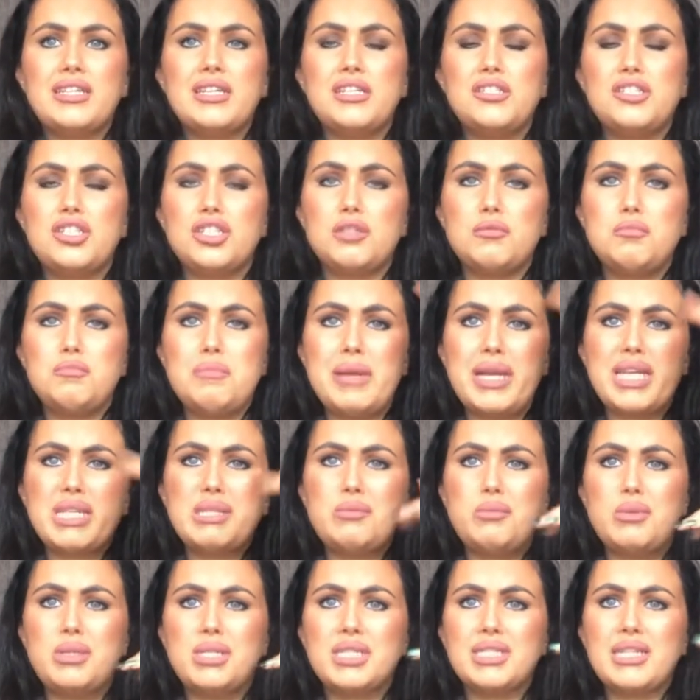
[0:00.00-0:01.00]
It just
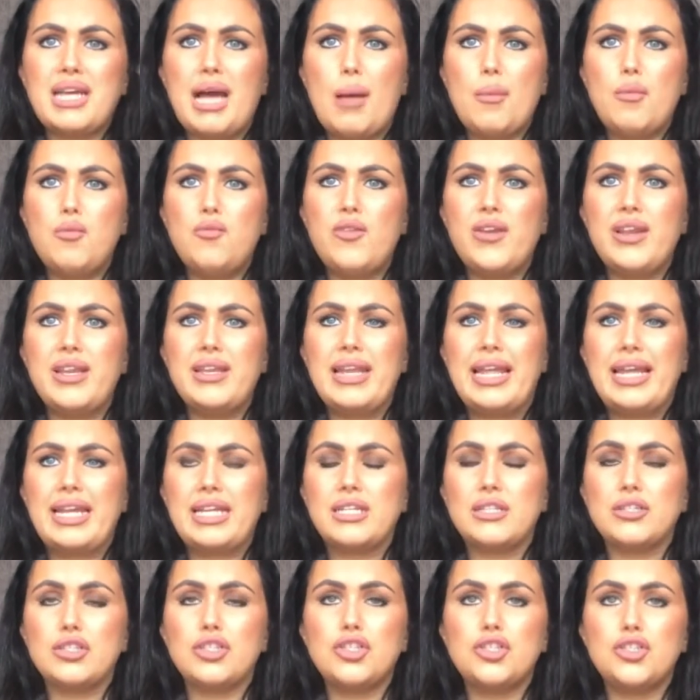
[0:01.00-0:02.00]
makes my scalp feel
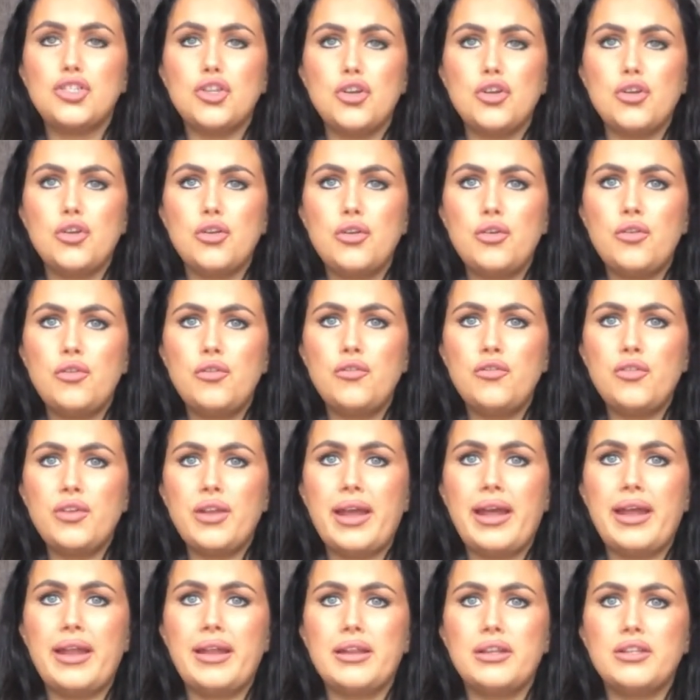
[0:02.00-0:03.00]
soothed
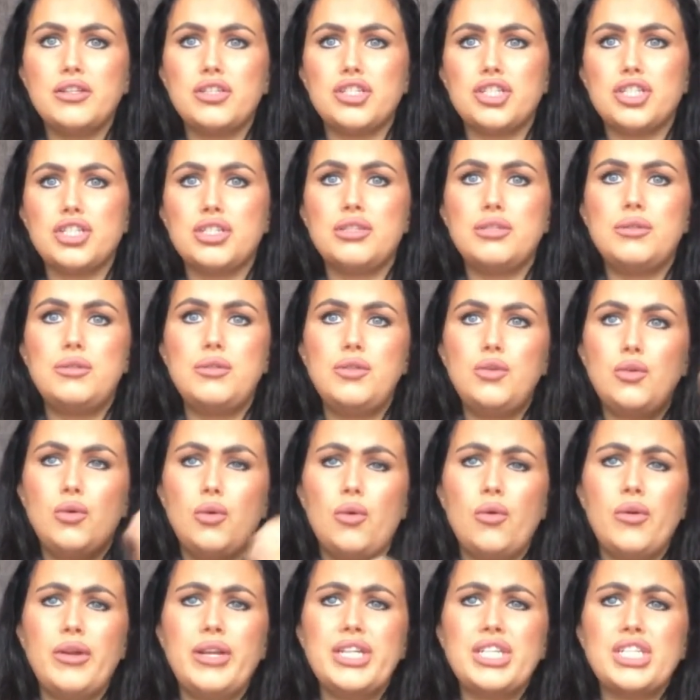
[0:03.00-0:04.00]
and just
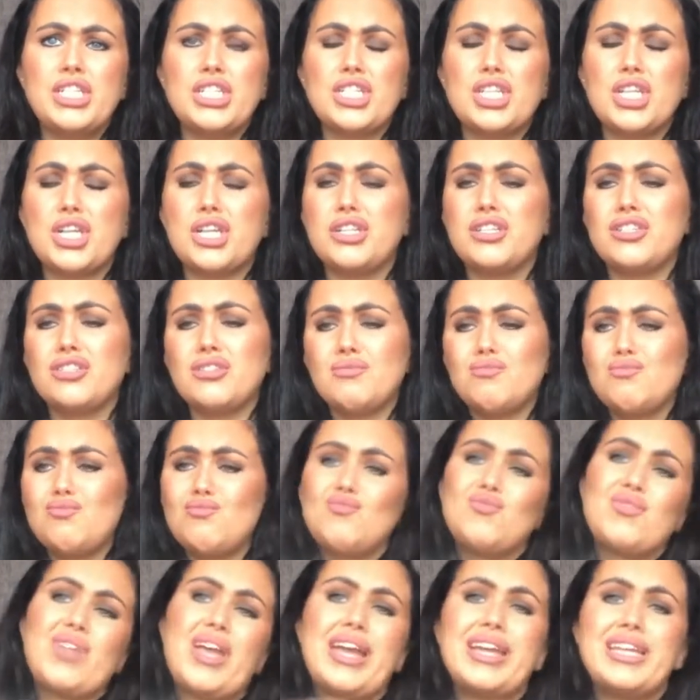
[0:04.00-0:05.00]
nourished and
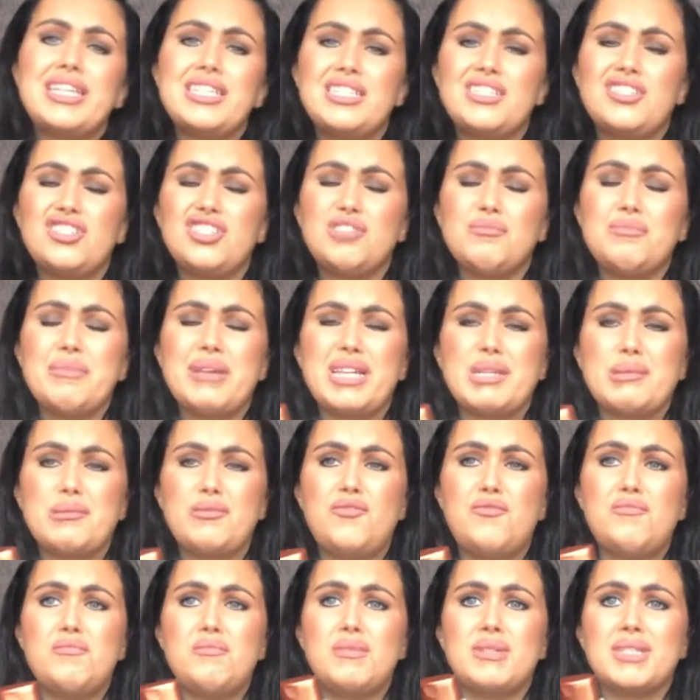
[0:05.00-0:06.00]
nice. It just makes
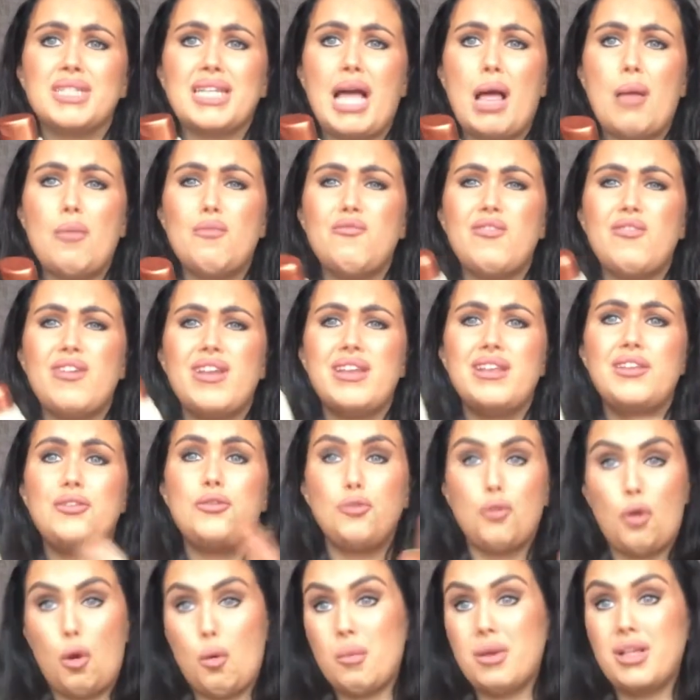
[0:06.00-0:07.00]
my scalp feel
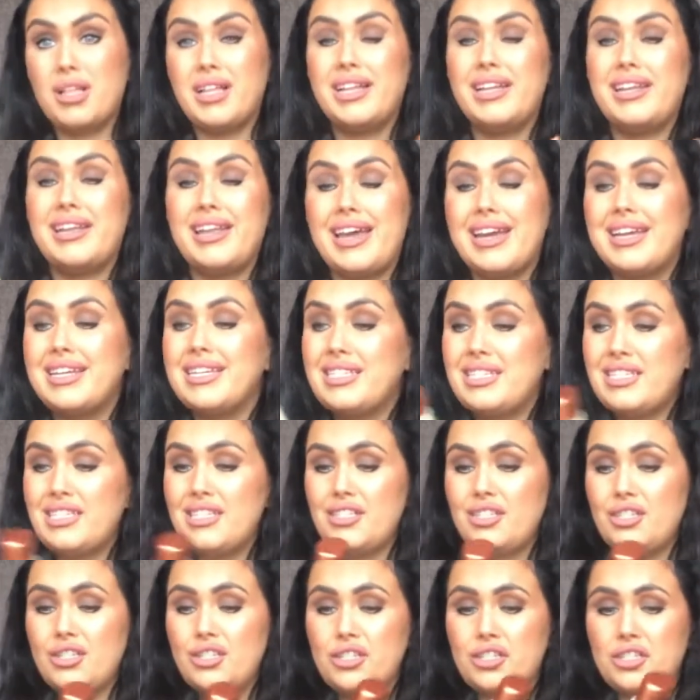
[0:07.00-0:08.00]
normal and nice
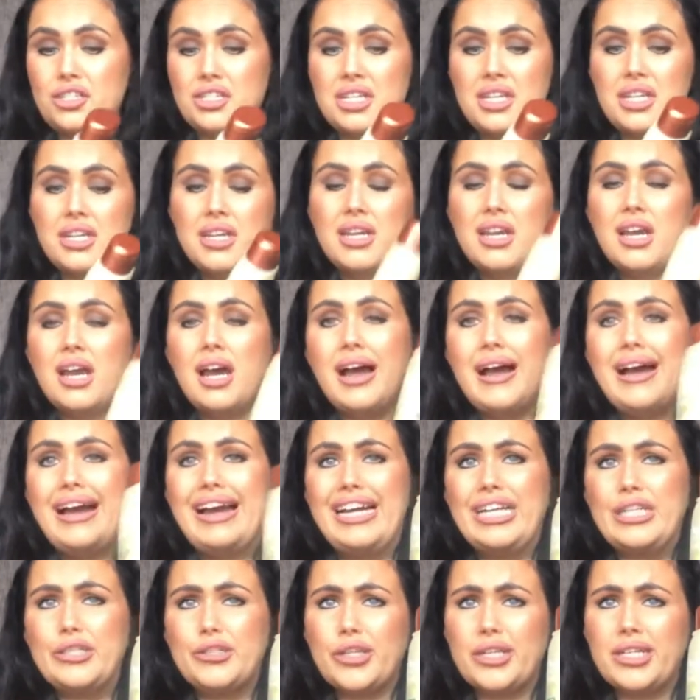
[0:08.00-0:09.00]
and just
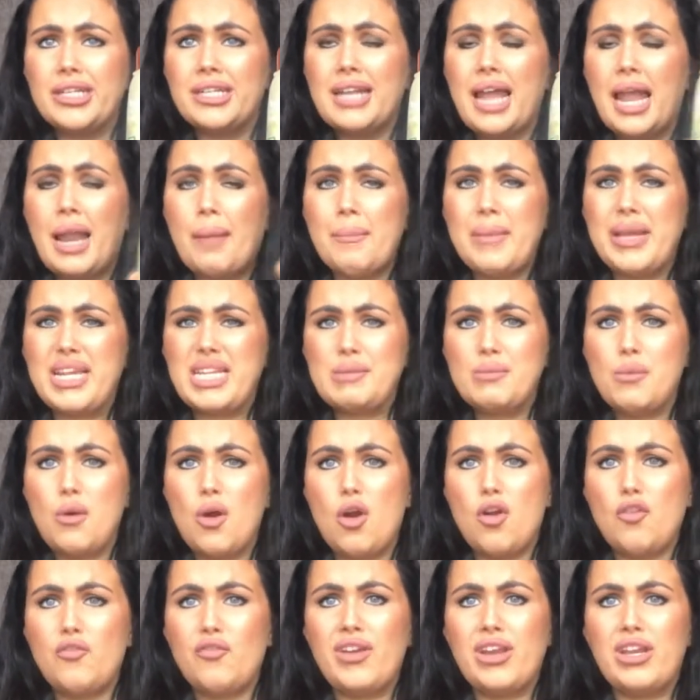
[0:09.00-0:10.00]
hydrated, and it makes my
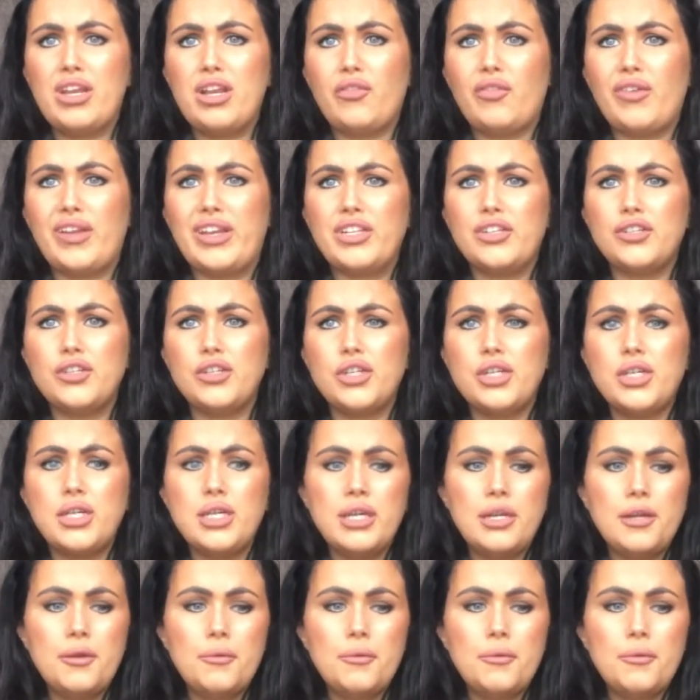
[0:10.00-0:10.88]
hair feel lovely too.